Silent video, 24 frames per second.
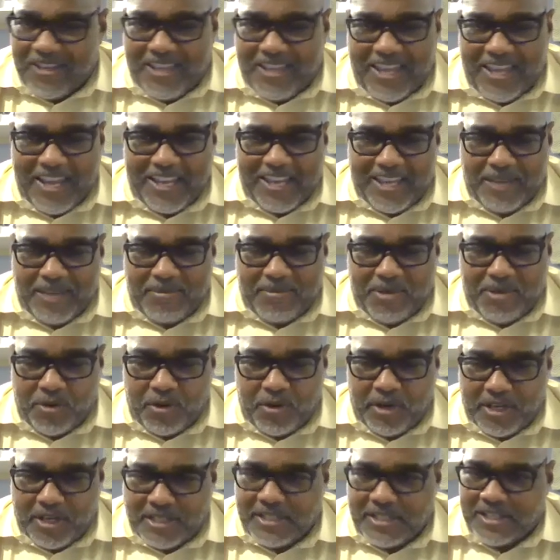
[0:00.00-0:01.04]
can't keep
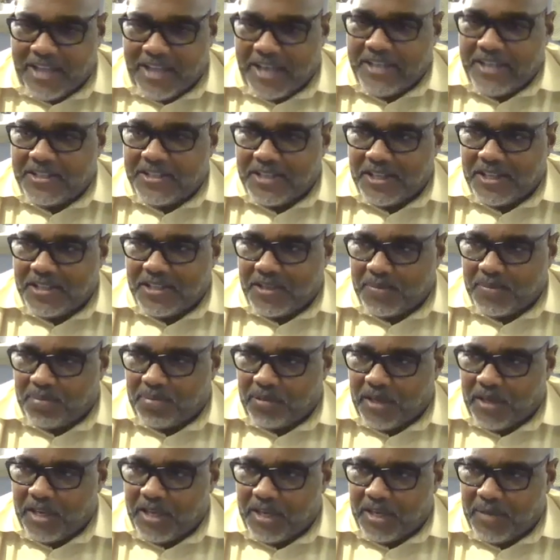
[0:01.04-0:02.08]
doing. It's nice that you
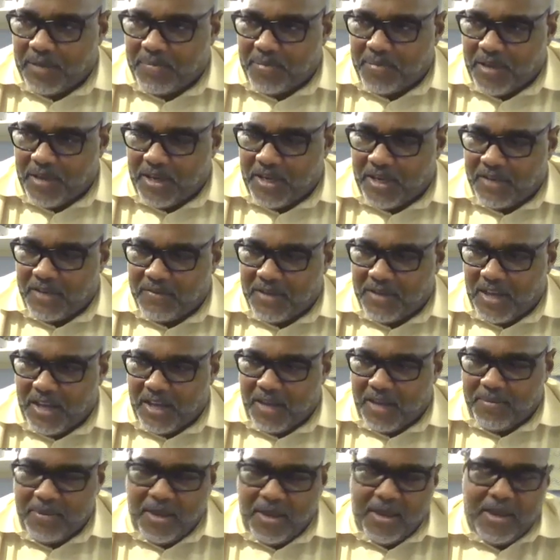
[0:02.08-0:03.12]
played a competitive
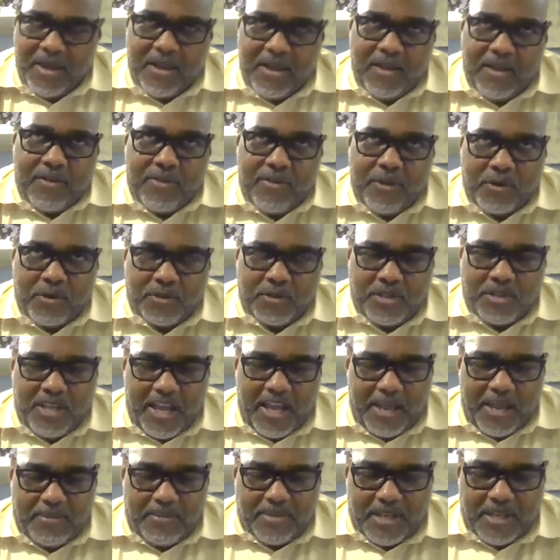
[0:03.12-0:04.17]
game. Those
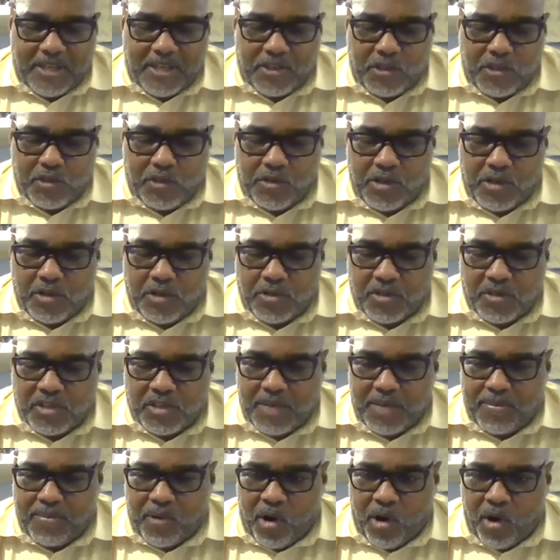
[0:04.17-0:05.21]
games, as you know,
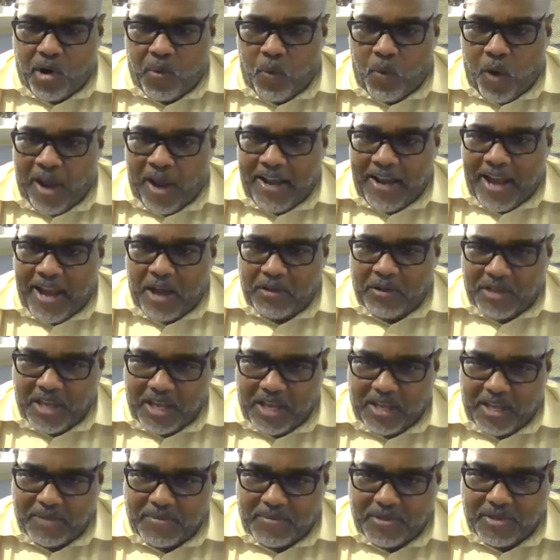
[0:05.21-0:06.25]
Skip, are whiteout
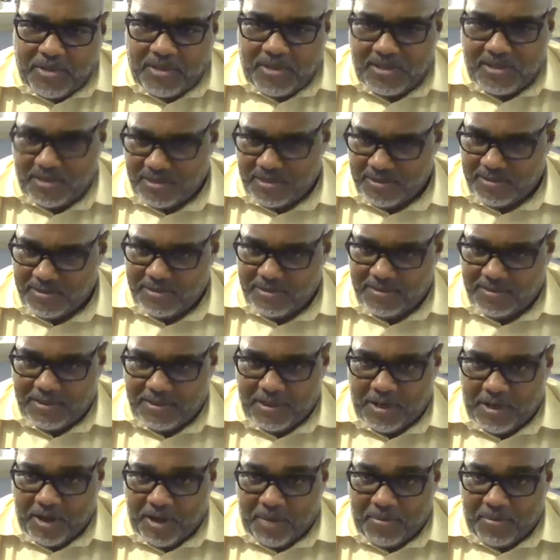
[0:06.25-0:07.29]
games.
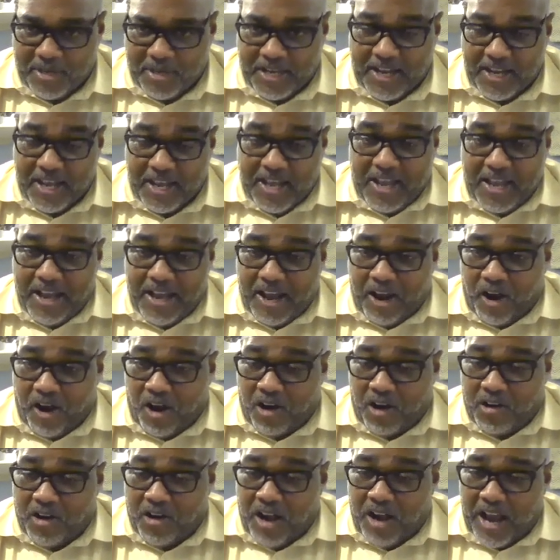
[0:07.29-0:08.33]
You know, I mean,
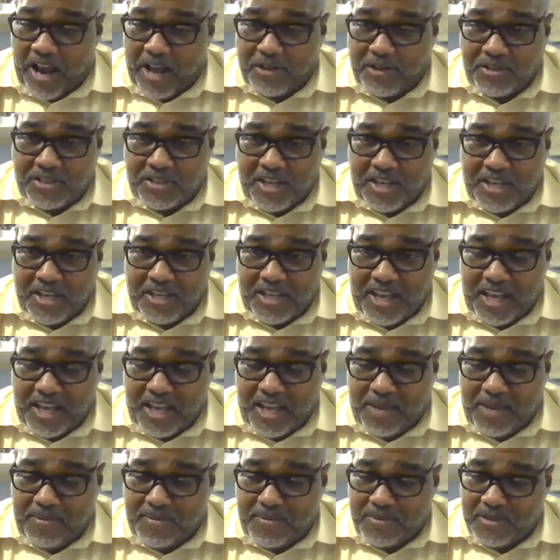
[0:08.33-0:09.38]
all Ohio State
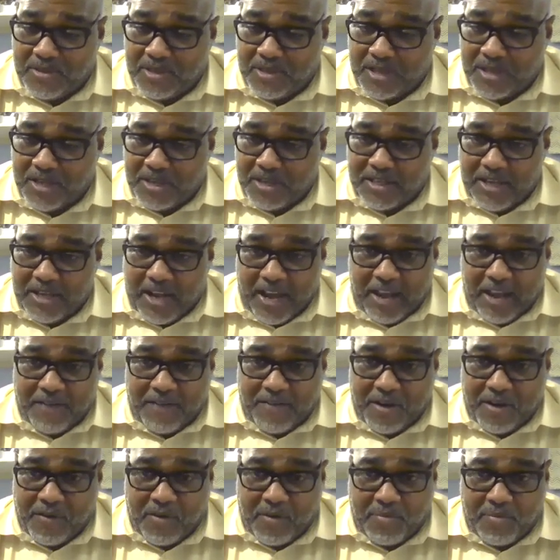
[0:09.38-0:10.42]
games uh, that
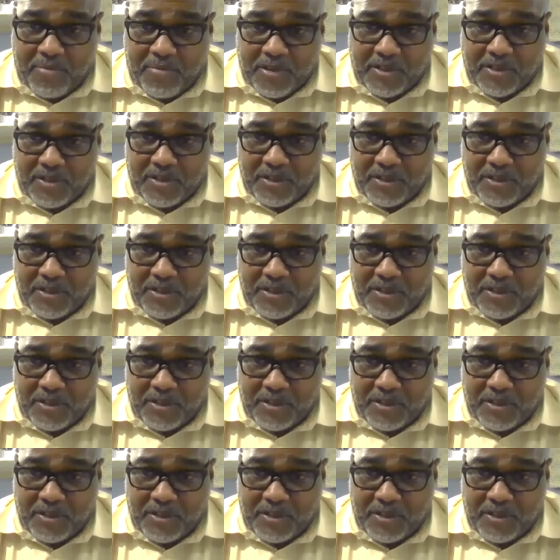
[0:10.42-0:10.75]
I've ever been